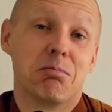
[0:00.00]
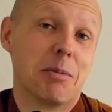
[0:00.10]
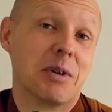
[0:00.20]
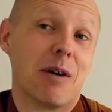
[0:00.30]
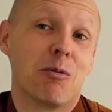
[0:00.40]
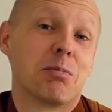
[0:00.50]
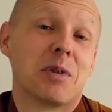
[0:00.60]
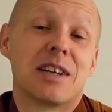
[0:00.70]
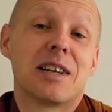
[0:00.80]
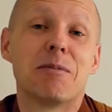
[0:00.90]
maybe that would
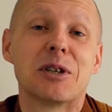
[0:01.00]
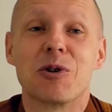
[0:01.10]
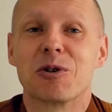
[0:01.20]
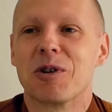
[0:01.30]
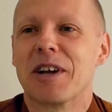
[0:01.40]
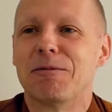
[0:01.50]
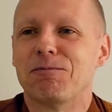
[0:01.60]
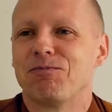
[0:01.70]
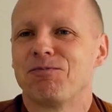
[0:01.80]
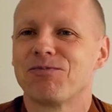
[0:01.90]
be the Dhamma talk today.
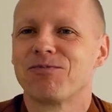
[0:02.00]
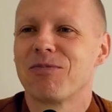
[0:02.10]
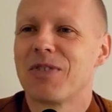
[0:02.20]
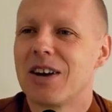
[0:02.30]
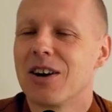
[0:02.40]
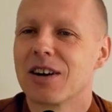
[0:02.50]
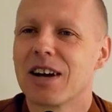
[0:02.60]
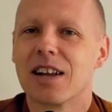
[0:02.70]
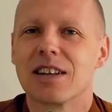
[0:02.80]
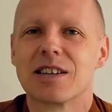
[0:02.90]

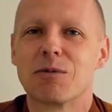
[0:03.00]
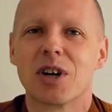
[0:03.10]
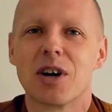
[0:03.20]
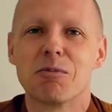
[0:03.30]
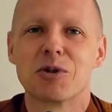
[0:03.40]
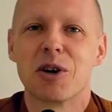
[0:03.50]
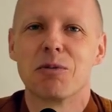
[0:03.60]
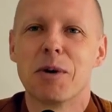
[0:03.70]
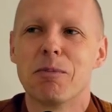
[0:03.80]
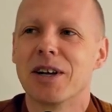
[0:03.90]
Okay, let's see what comes out
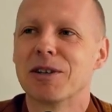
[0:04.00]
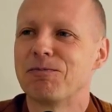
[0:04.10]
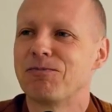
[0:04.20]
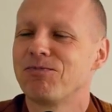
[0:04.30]
of my mind.